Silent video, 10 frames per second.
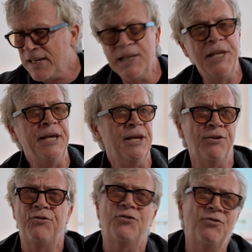
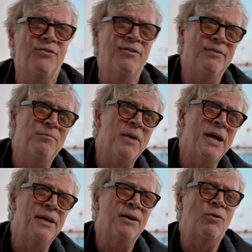lineage
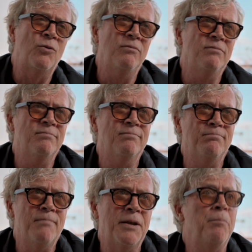made
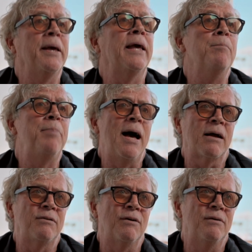a big
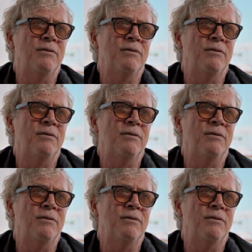impact